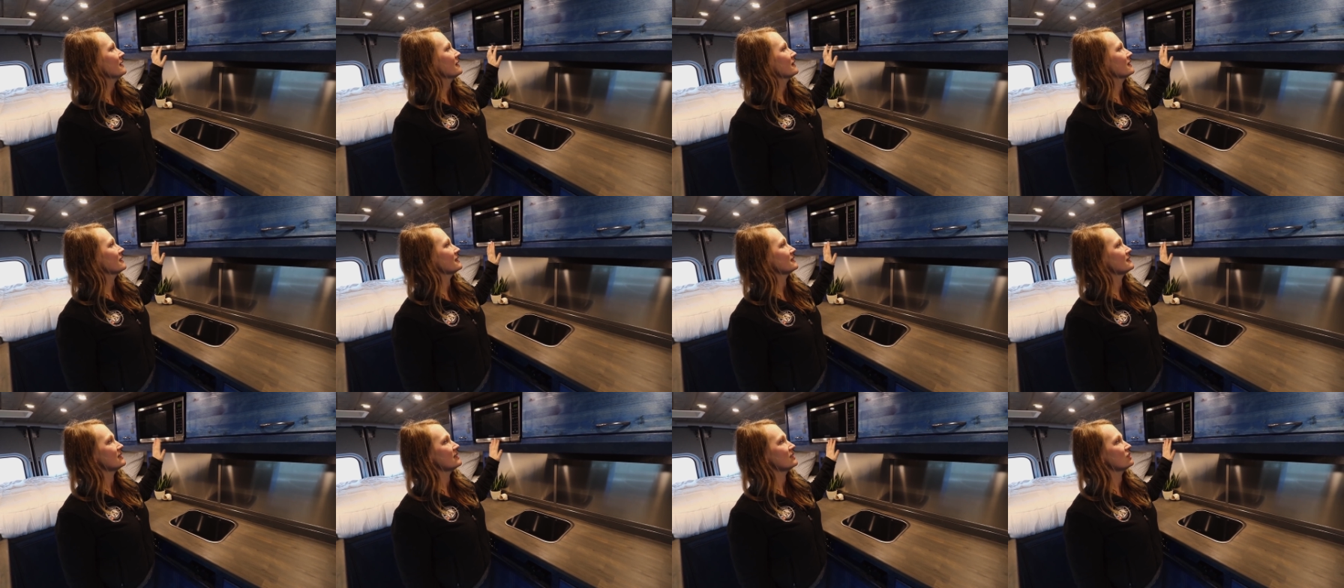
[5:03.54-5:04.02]

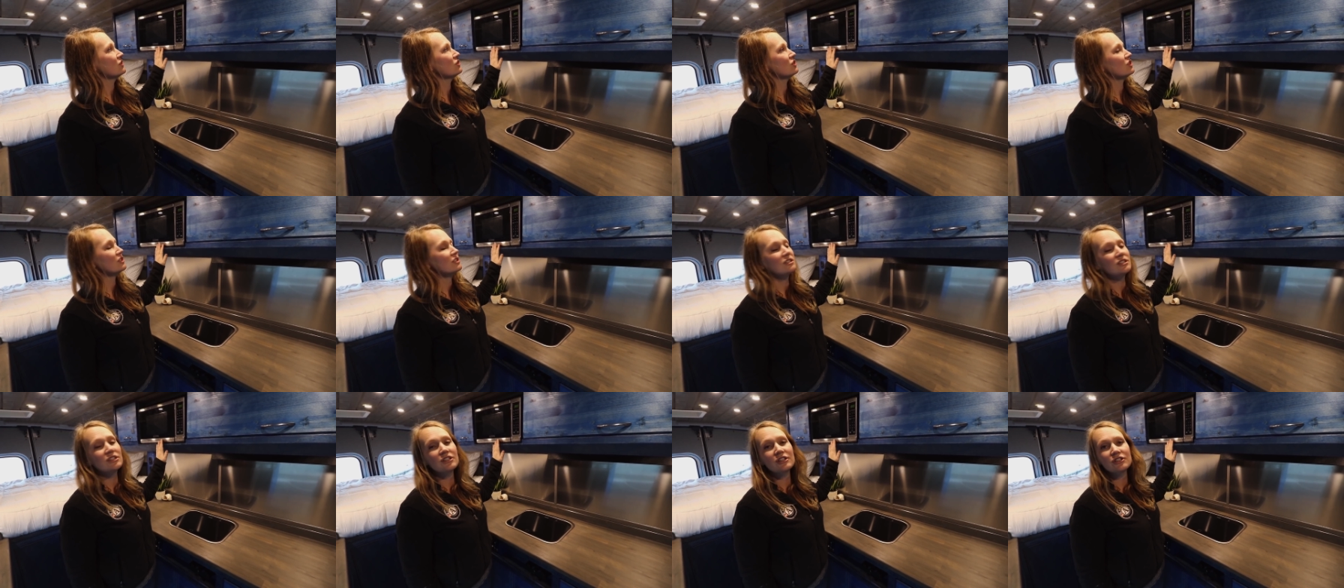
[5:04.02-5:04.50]
This is
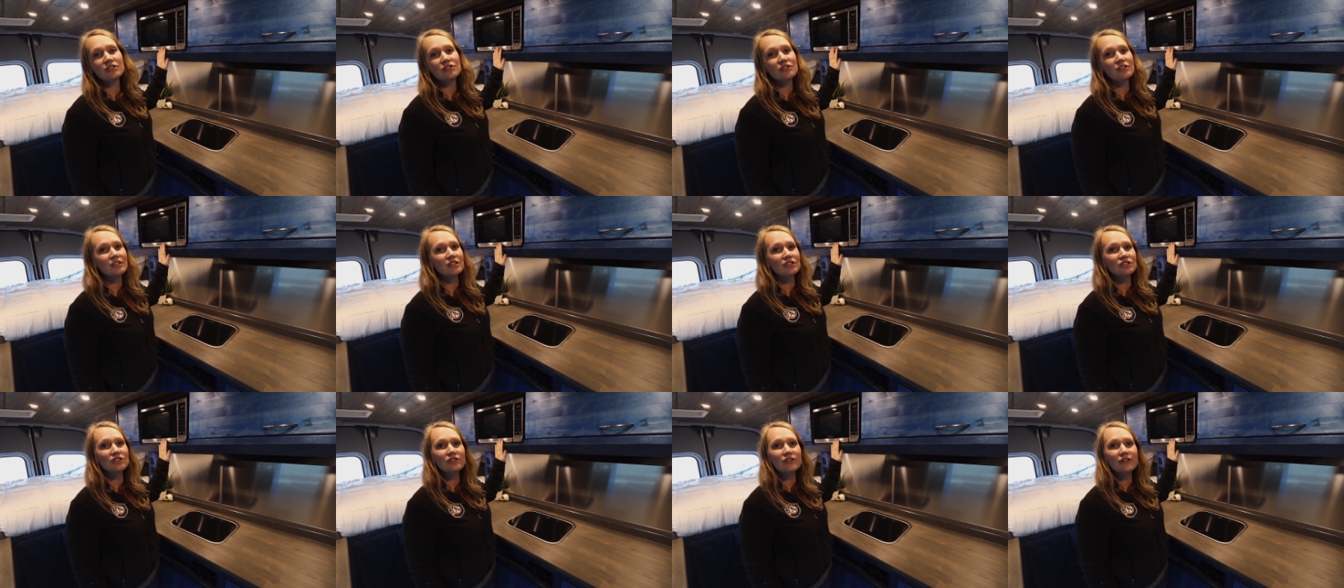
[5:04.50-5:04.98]
just your
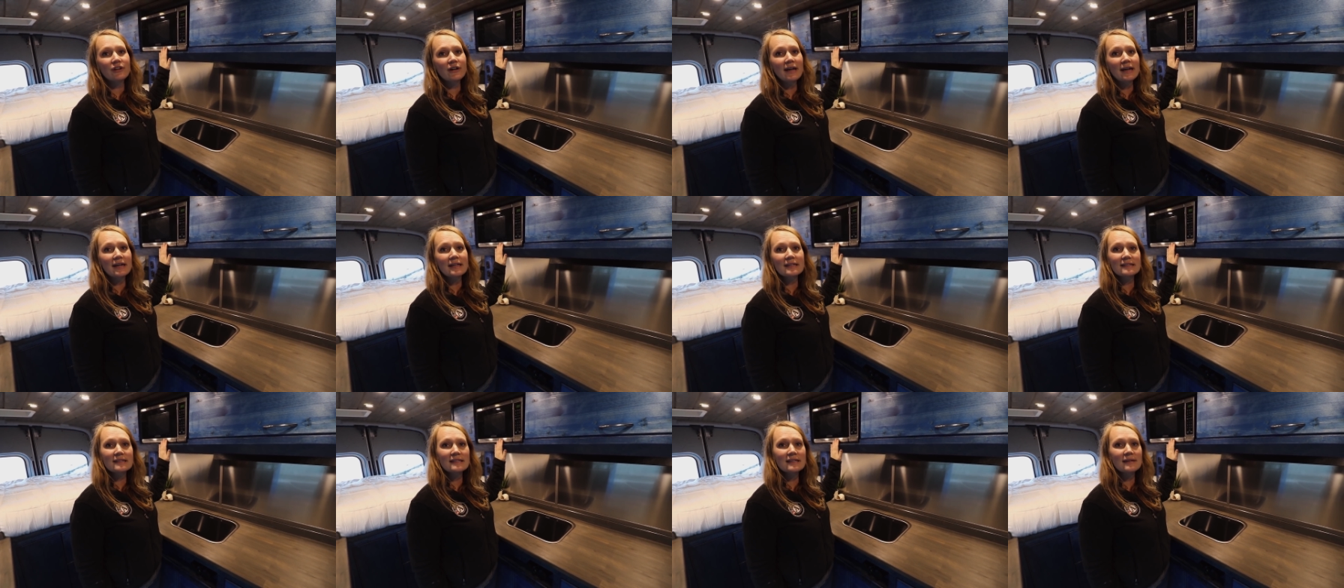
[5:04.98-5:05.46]
traditional
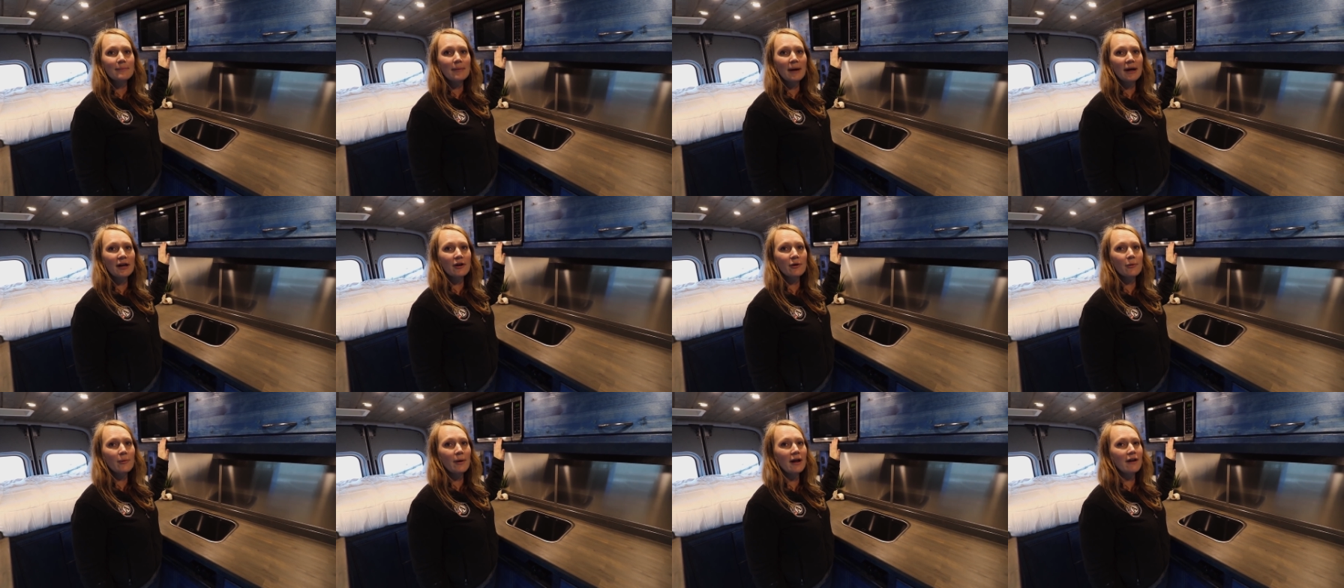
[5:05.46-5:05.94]
AC
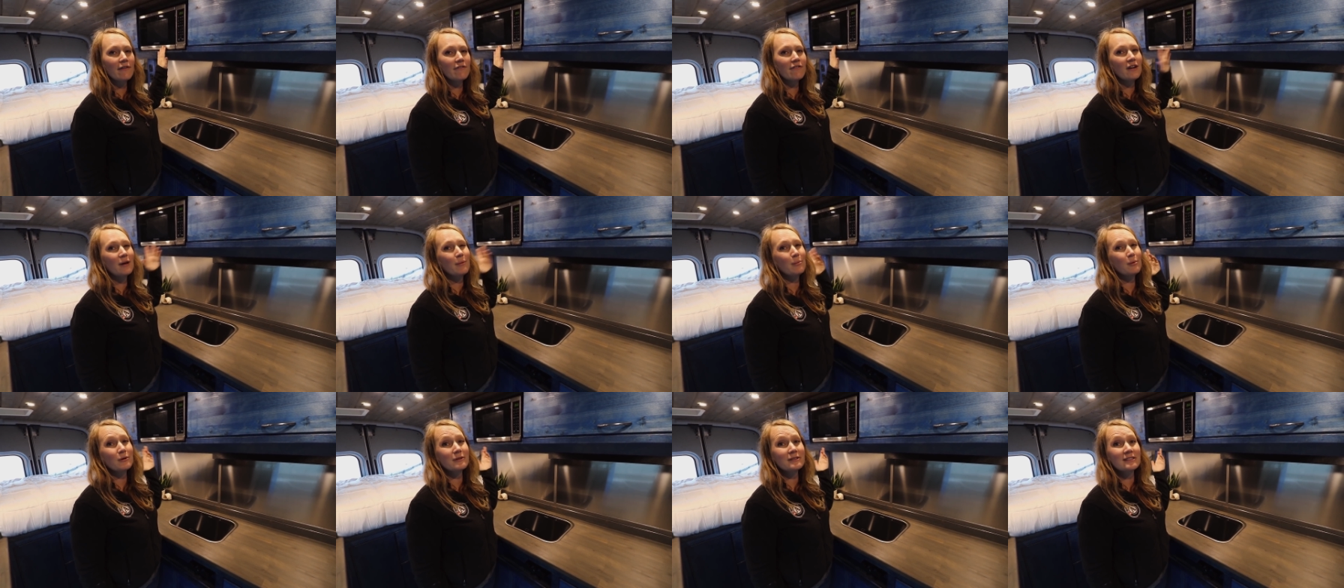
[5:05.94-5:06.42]
microwave.
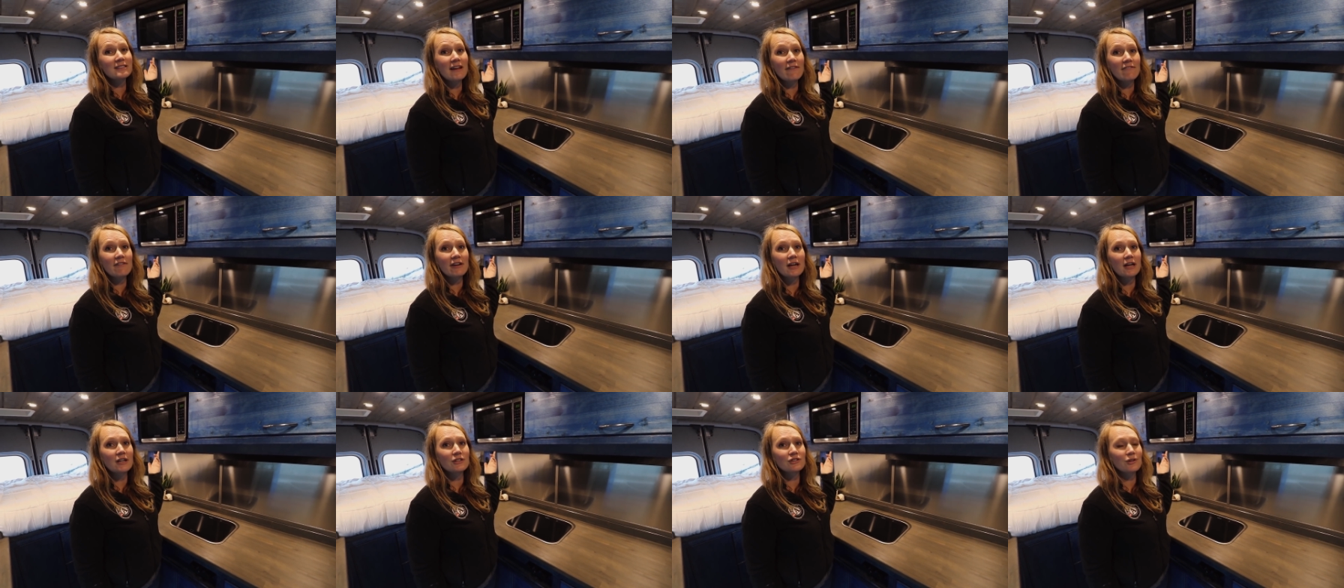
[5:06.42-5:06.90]
It pulls
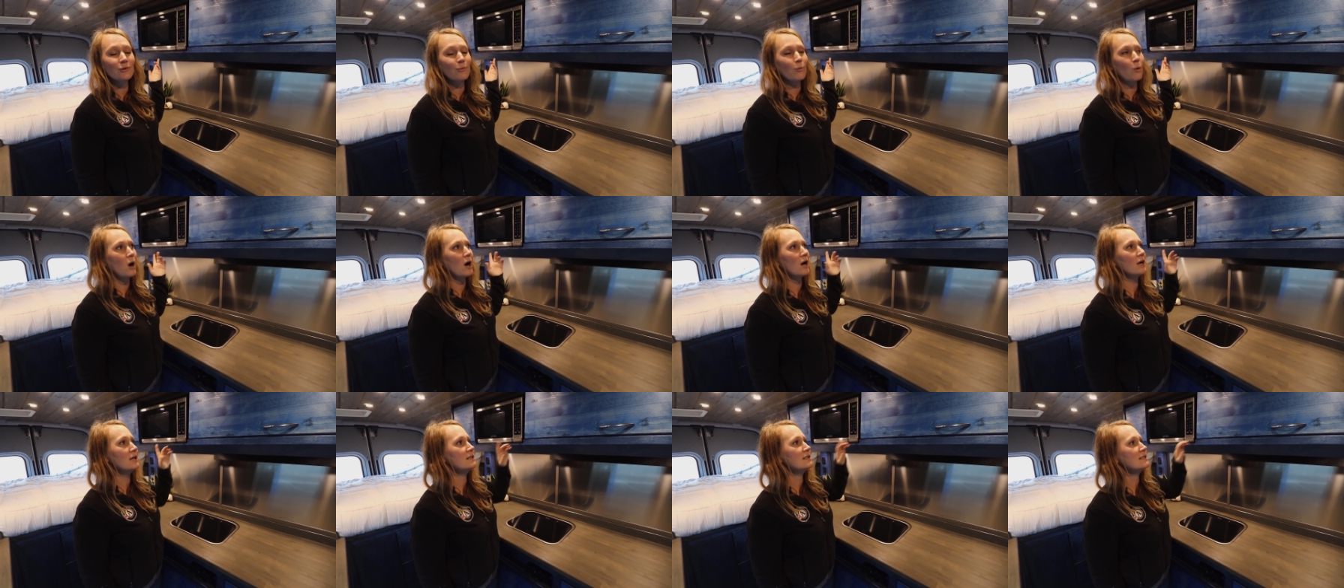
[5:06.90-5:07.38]
700
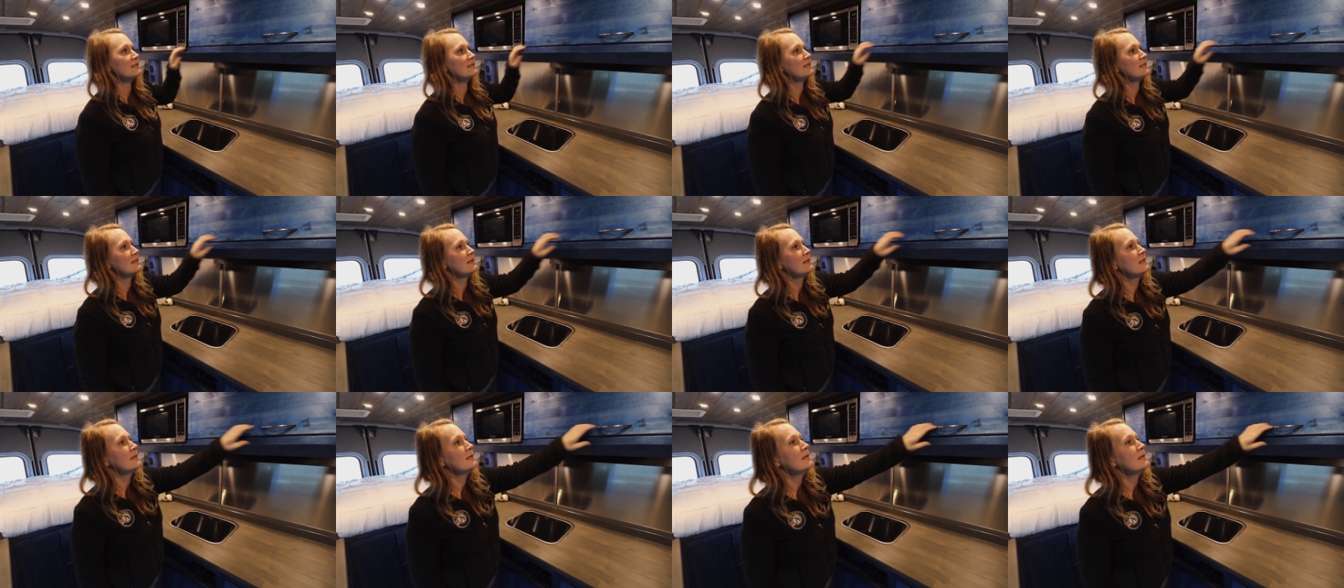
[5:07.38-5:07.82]
watts.